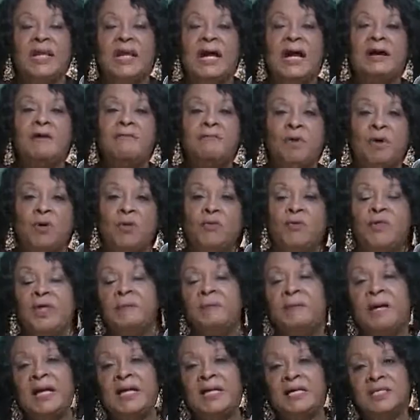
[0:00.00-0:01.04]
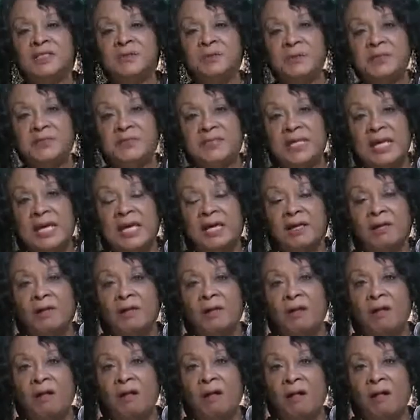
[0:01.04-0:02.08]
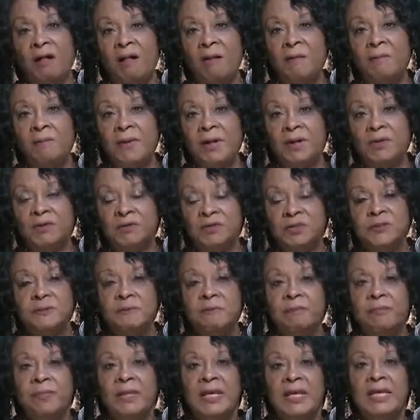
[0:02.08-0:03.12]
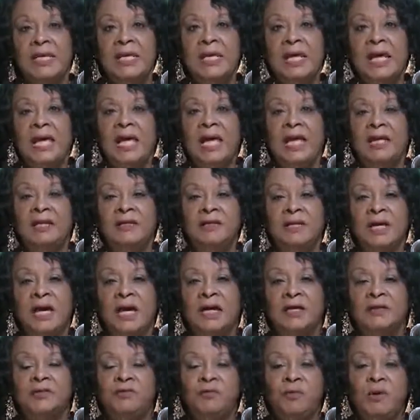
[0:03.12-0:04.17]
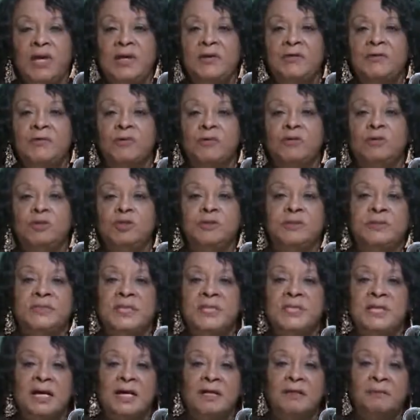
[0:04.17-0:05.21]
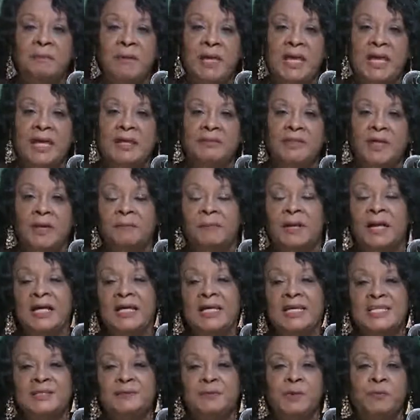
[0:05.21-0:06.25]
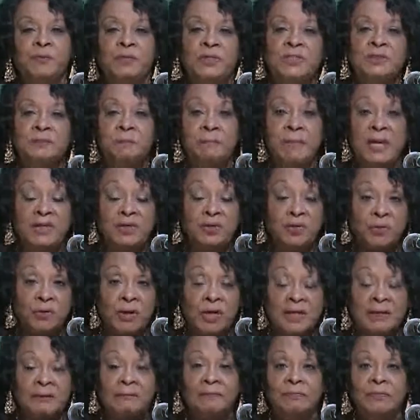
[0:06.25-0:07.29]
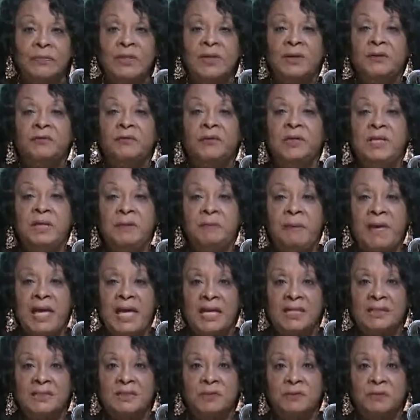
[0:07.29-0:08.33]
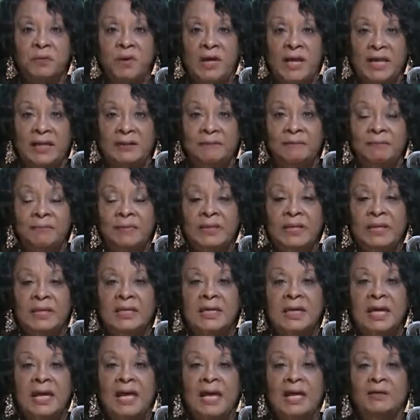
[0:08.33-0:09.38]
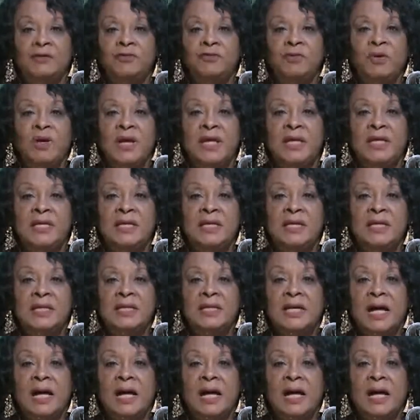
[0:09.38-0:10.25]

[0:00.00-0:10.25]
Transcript: that I wrote that my husband sang called Almost. And Trey Cruz was a young man that my husband was mentoring when he passed away. And Trey